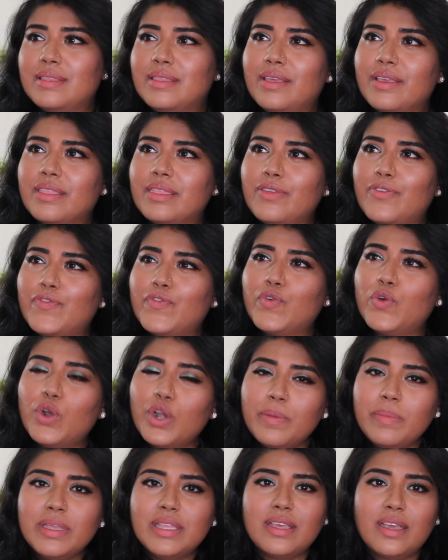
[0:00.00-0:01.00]
like the
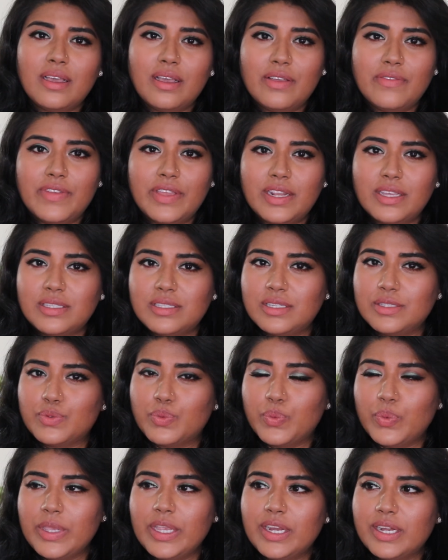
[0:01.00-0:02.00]
formula of it is just
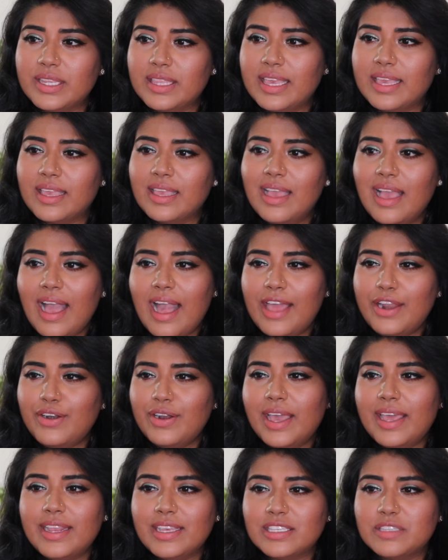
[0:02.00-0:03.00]
weird. Like, I don't
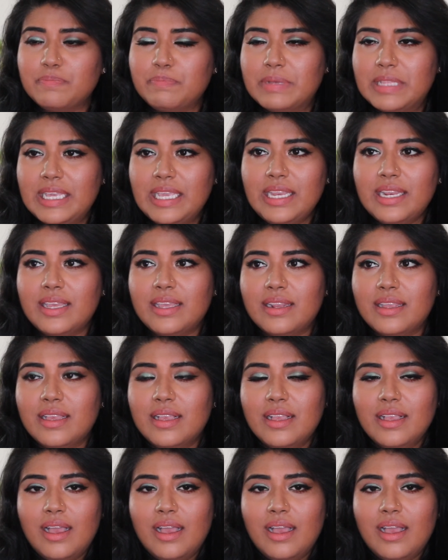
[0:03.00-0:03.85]
know how to explain it.